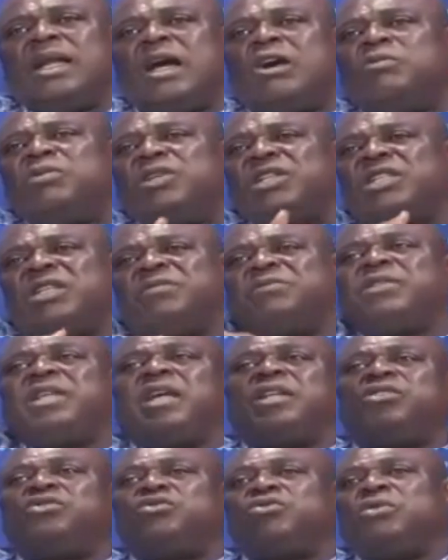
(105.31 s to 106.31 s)
I'll be
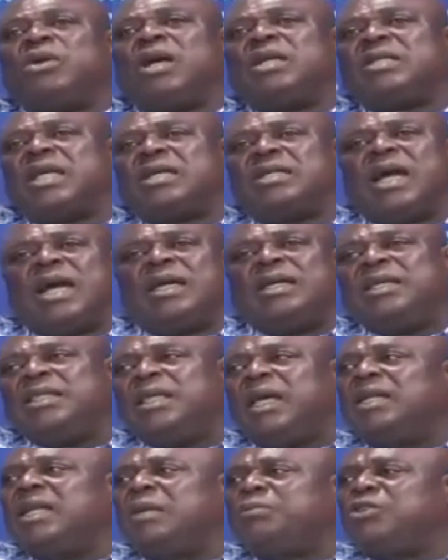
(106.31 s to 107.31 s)
shifted to as
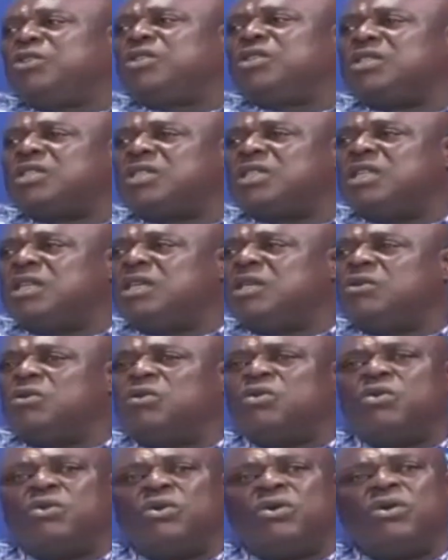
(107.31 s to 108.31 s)
either deputy CEO